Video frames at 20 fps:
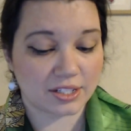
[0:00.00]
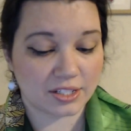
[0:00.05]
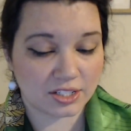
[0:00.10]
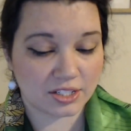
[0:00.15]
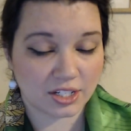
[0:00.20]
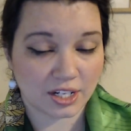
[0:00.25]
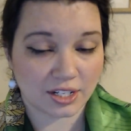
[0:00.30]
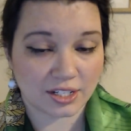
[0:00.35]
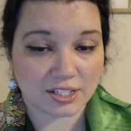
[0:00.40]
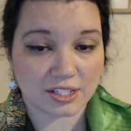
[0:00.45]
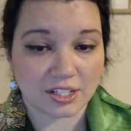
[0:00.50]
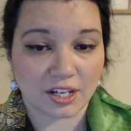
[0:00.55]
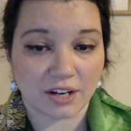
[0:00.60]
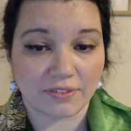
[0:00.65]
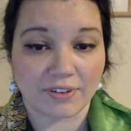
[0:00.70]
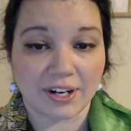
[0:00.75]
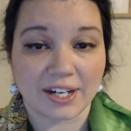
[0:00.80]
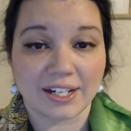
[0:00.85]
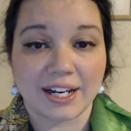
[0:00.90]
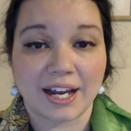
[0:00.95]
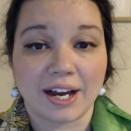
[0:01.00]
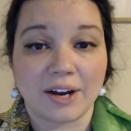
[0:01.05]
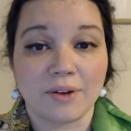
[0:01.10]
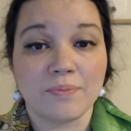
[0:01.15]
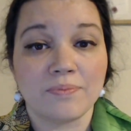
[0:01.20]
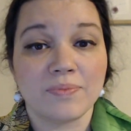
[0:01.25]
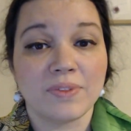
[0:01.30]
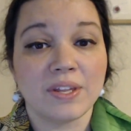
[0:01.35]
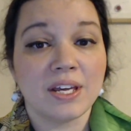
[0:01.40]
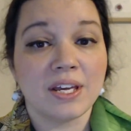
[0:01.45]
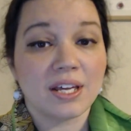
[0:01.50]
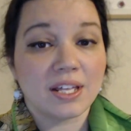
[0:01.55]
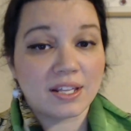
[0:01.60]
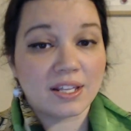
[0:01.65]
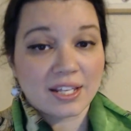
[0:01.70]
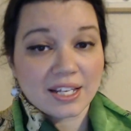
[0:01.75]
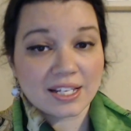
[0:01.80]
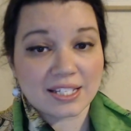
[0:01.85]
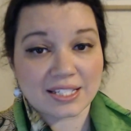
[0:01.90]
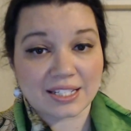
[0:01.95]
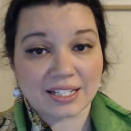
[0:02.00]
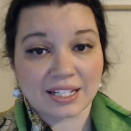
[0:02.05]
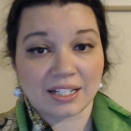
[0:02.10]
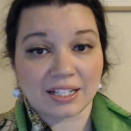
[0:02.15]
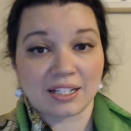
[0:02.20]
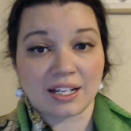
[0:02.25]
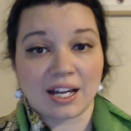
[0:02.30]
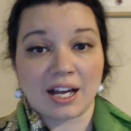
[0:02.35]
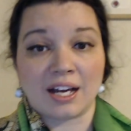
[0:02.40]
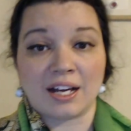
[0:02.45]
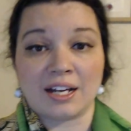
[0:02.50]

Shut this off right now. This little